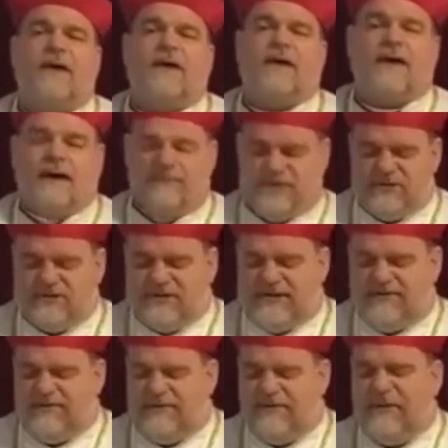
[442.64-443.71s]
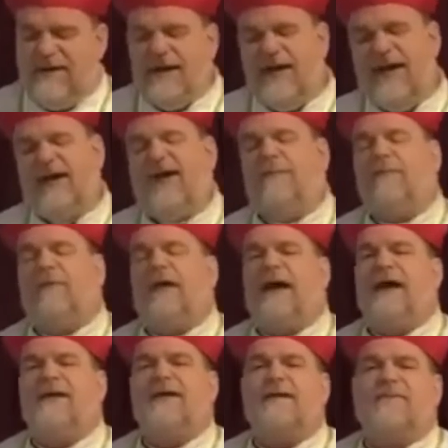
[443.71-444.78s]
come to Stephen, and he
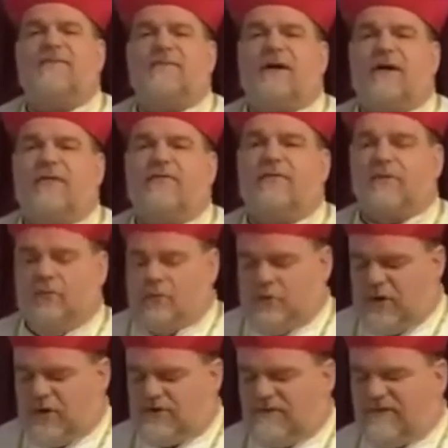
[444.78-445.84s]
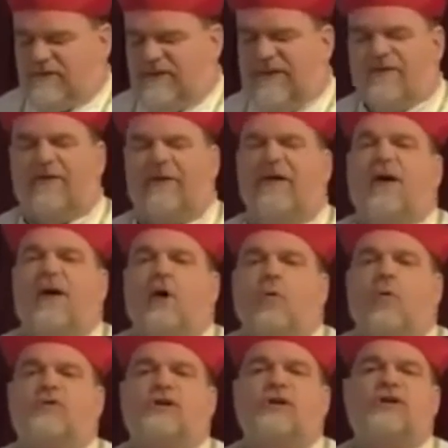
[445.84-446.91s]
blinded himself to the words of Stephen,
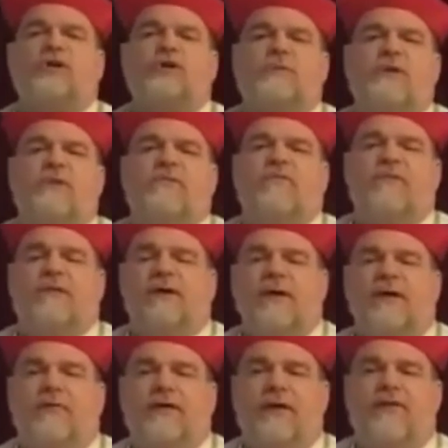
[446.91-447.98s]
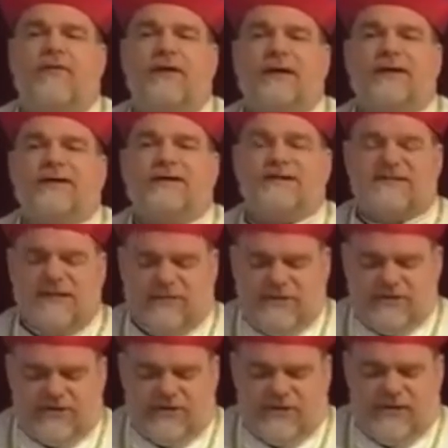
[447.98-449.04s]
which he should have been familiar with, since he
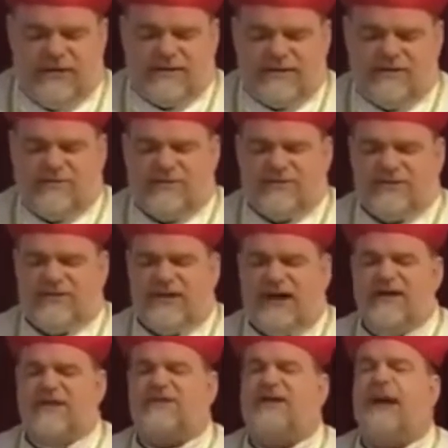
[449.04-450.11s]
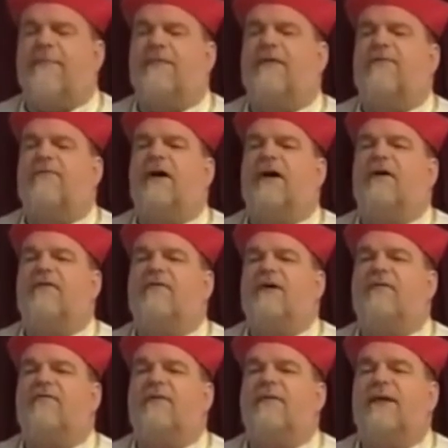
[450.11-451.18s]
was a disciple
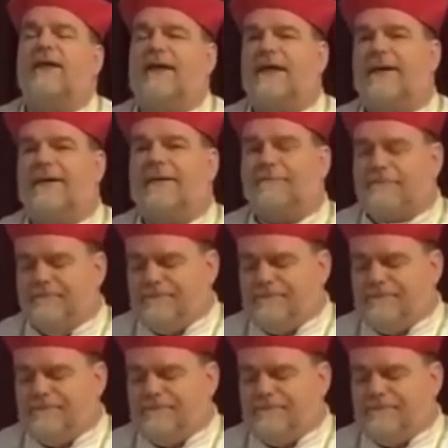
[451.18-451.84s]
of Gamaliel.